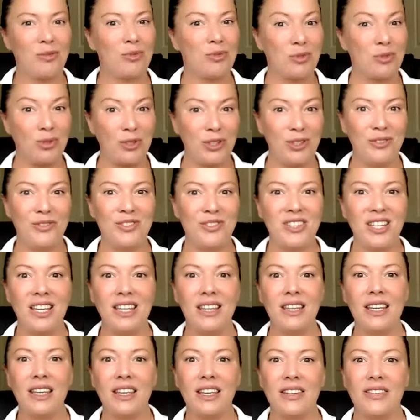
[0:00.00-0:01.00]
sure you've seen
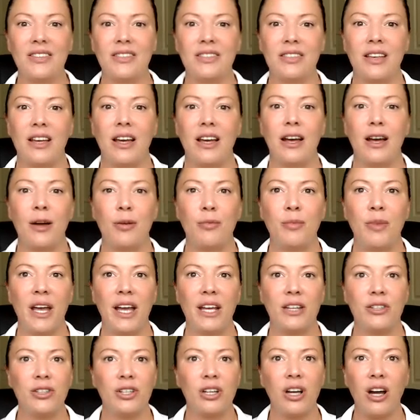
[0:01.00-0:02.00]
this,
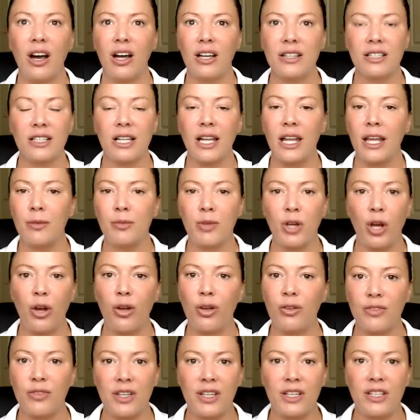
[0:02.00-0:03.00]
and you can't claim
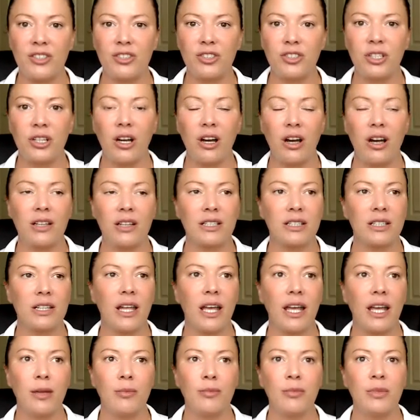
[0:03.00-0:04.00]
COVID, you can't
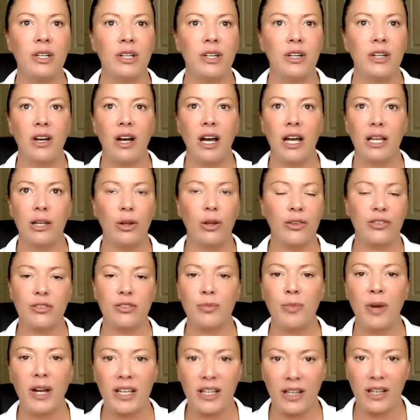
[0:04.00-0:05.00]
claim I lost
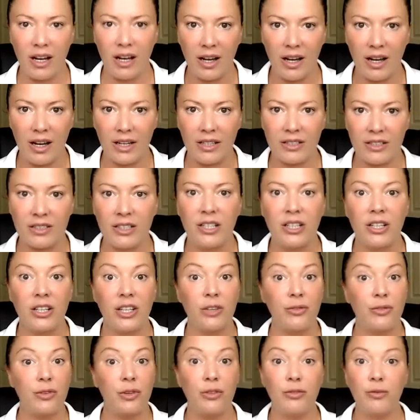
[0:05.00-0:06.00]
my card.
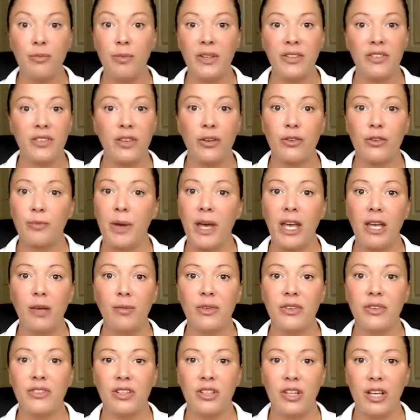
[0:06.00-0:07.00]
If you've missed those
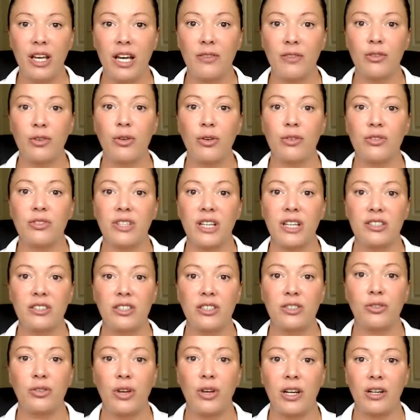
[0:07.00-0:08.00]
payments and you haven't contacted
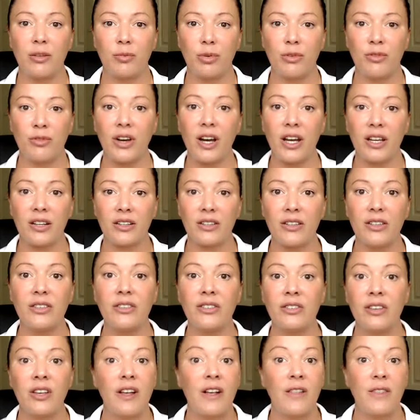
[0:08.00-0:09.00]
your credit
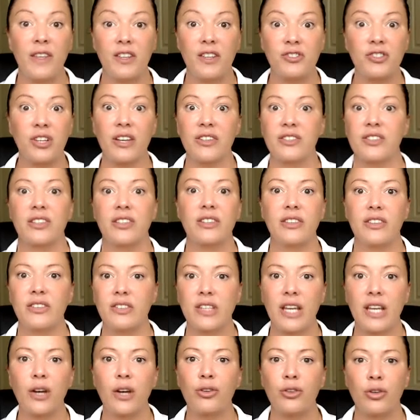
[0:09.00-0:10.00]
providers, they're just going to
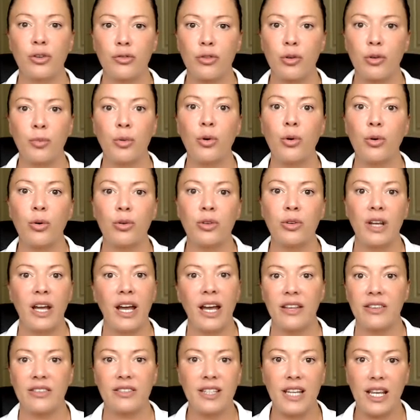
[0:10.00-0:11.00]
stay on your report
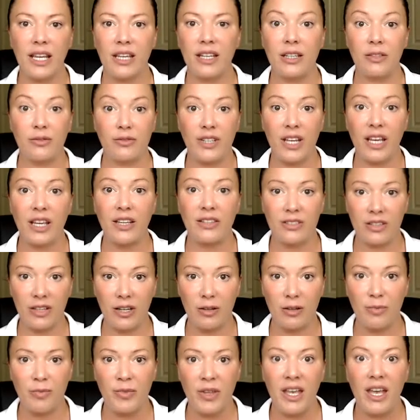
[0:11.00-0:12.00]
as negative data.